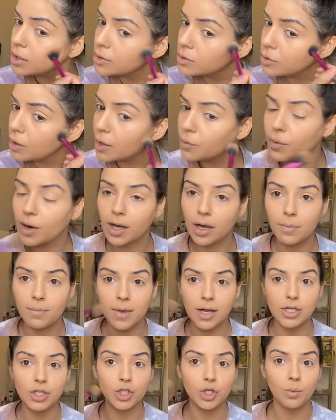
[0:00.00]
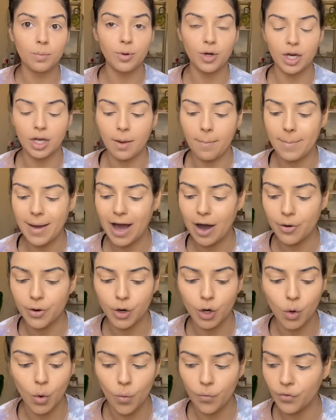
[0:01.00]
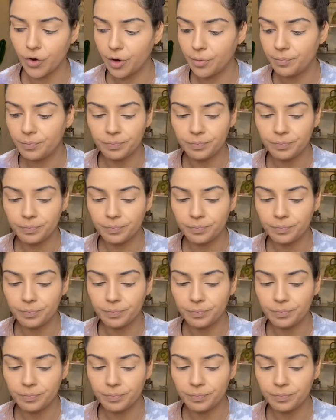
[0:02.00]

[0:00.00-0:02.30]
So I recommend you putting a powder over.